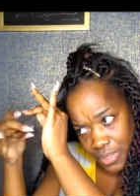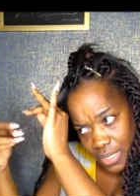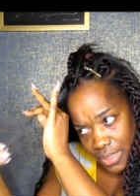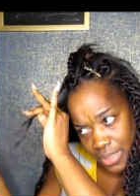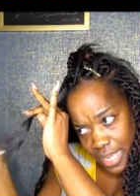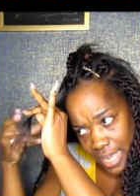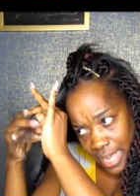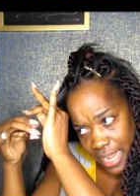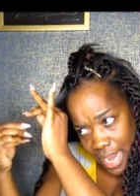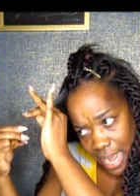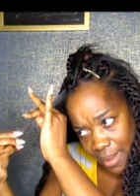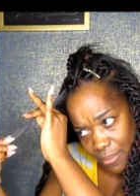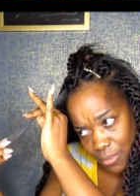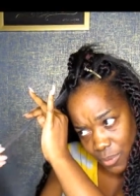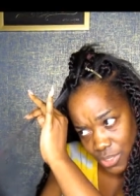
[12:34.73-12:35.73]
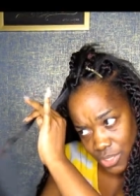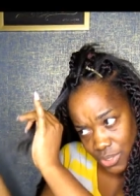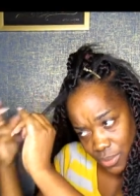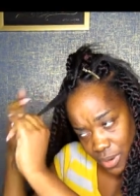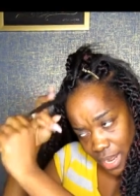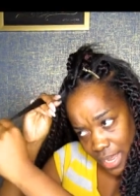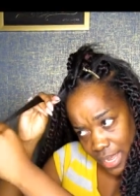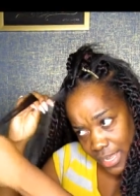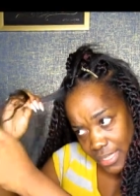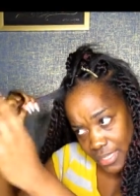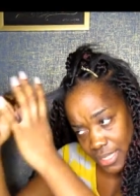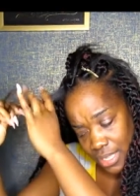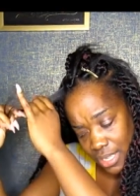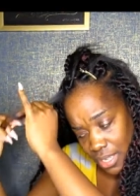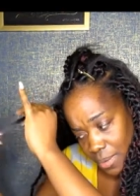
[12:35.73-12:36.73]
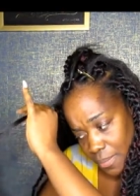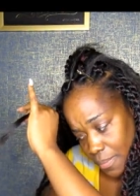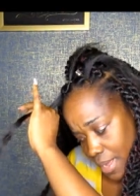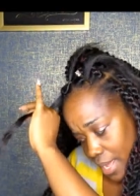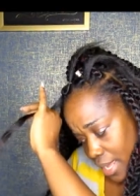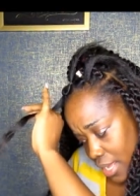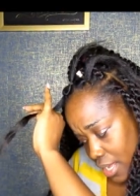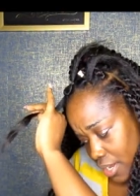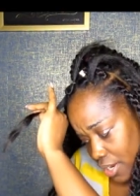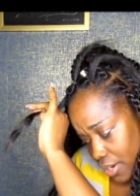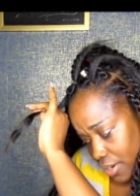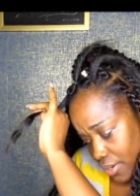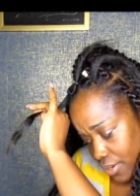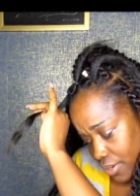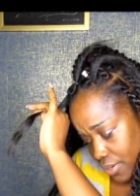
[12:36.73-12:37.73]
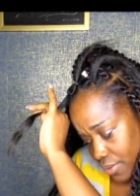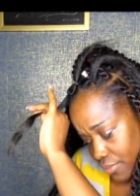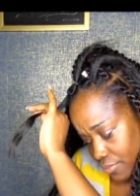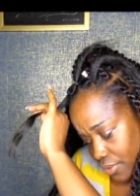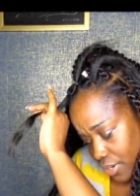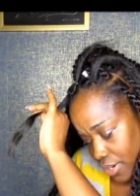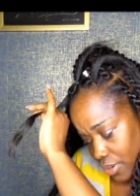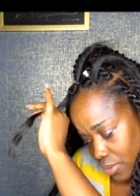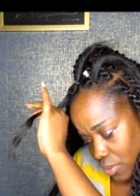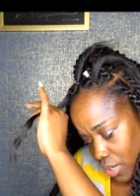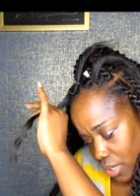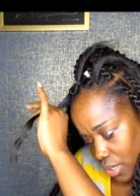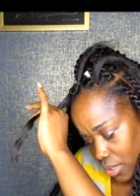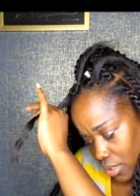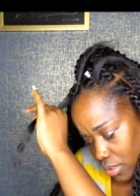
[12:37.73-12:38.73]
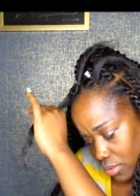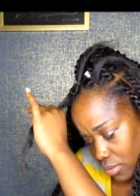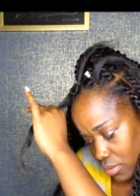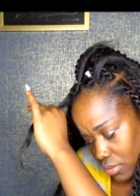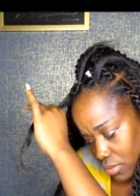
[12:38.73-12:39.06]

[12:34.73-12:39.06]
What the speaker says: that I moisturize my hair very well.